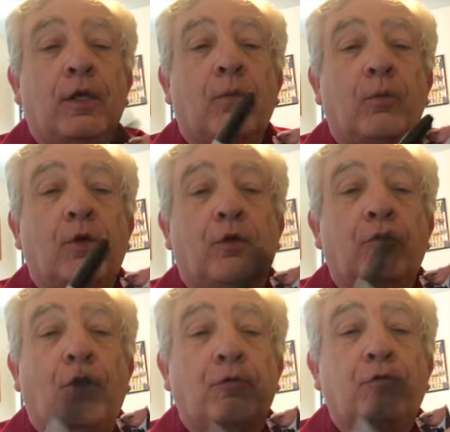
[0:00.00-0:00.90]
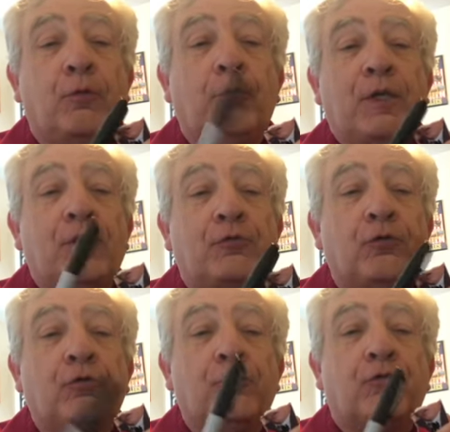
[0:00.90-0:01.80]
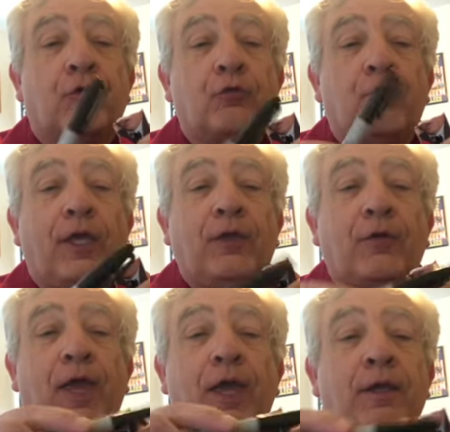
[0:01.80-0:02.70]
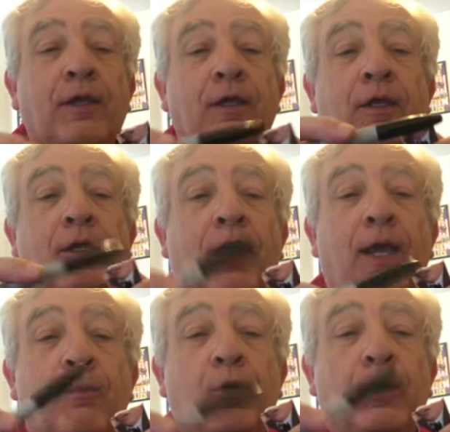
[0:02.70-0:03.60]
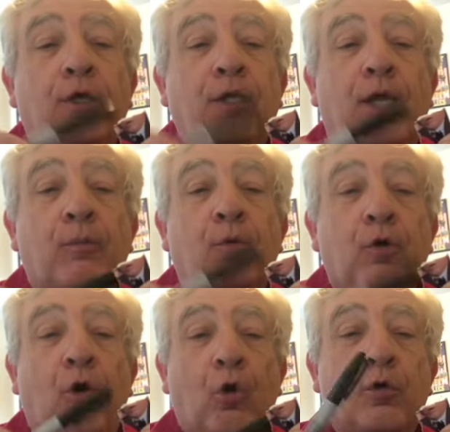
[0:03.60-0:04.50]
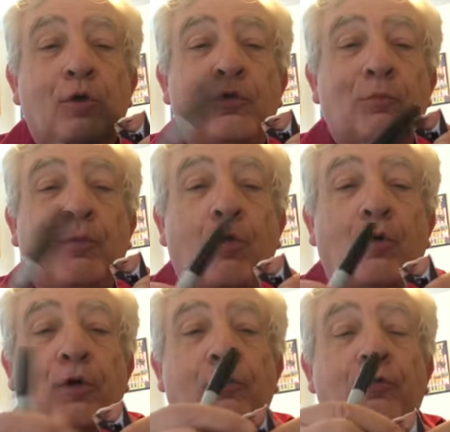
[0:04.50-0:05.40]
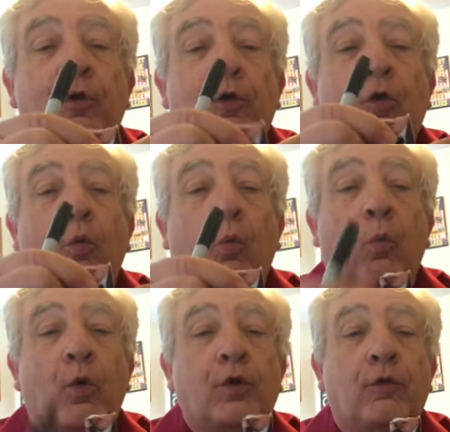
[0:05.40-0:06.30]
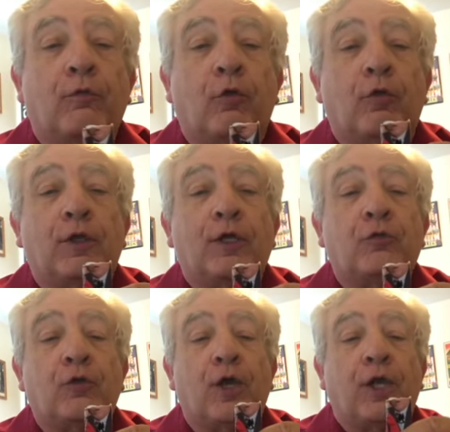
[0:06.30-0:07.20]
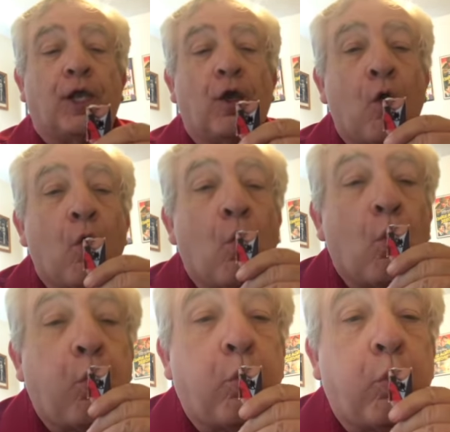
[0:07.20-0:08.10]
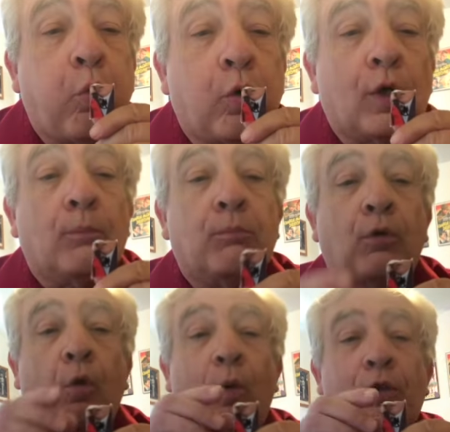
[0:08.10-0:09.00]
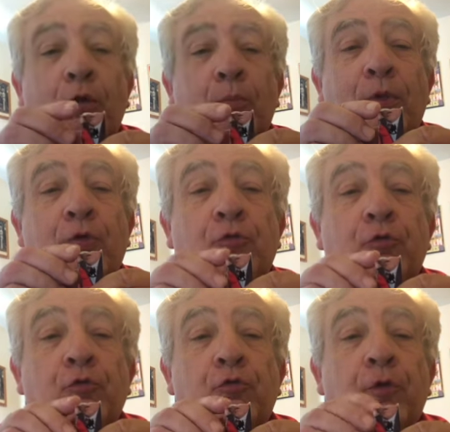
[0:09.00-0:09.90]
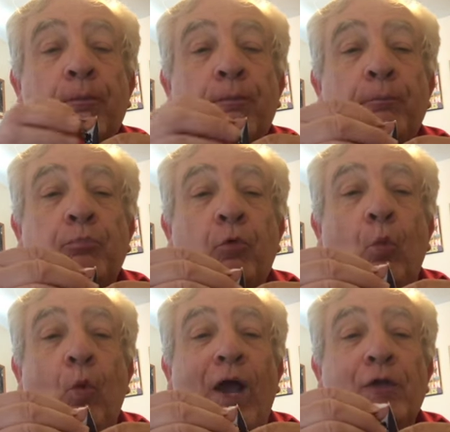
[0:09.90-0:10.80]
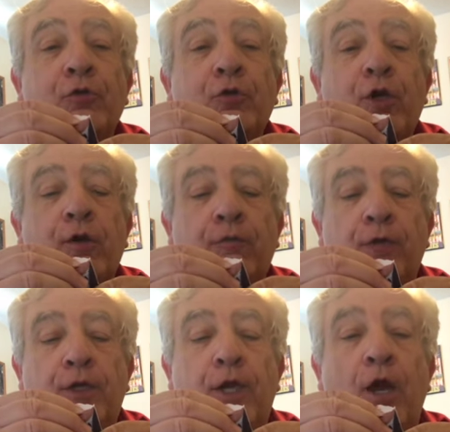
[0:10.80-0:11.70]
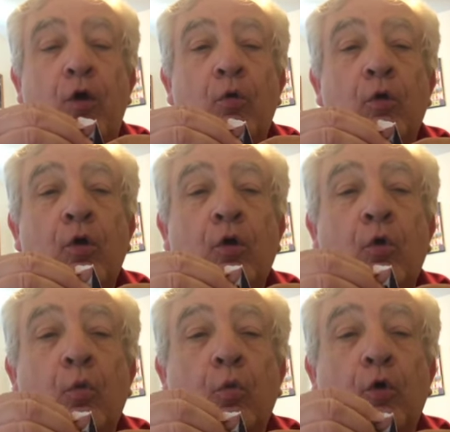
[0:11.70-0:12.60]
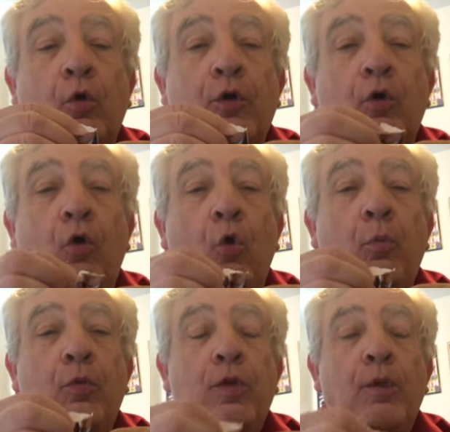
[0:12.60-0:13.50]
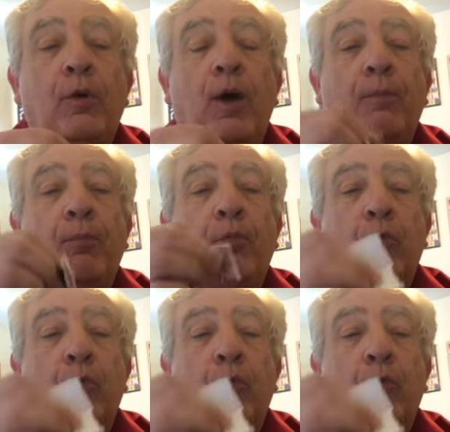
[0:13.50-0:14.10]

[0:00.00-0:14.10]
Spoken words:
And we're going to touch the pieces just like that. Abracadabra, hocus pocus. Wonderful, exciting. We're going to blow on the pieces. Watch carefully now. We're going to open them up.